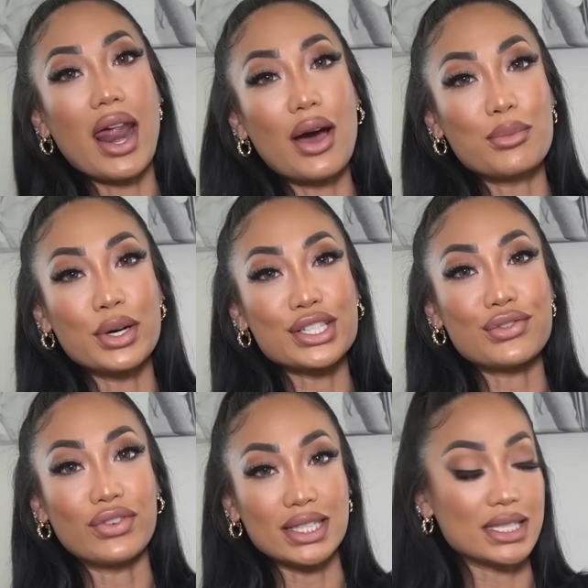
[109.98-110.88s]
how
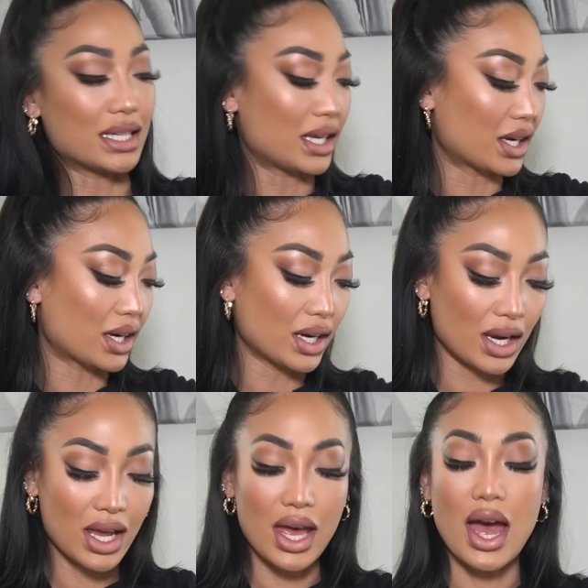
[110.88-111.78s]
much fits in here.
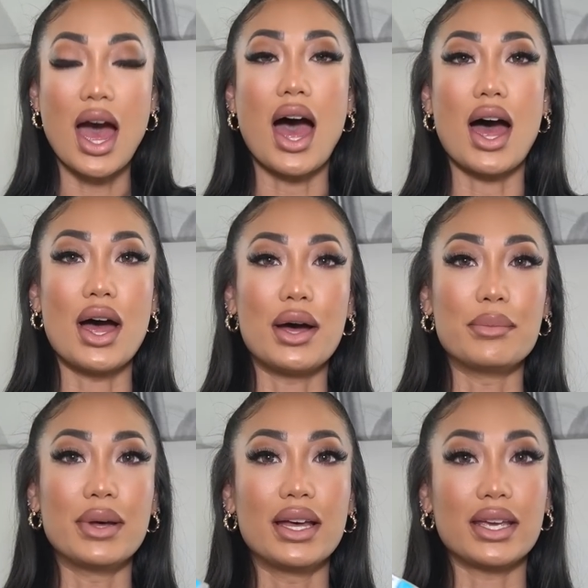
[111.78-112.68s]

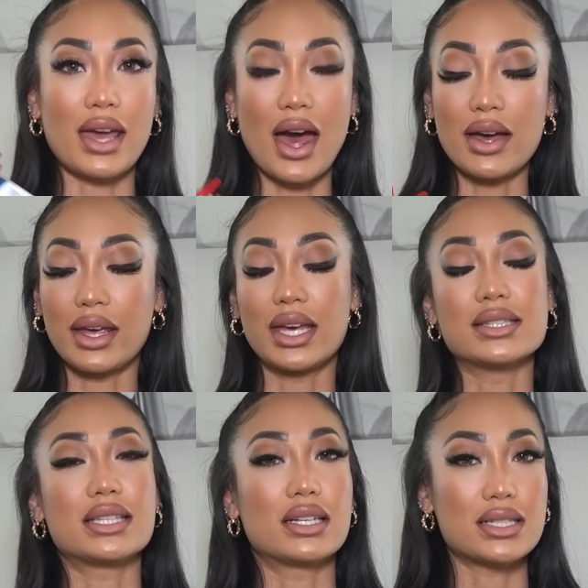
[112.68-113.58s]
Um, yeah, hand
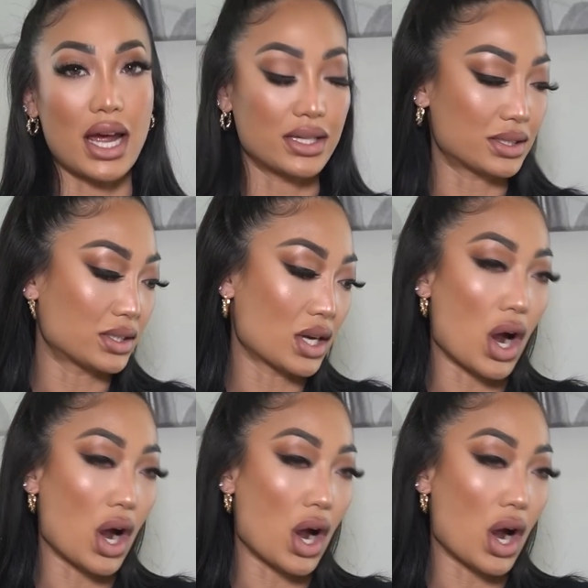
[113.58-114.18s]
sanitizer,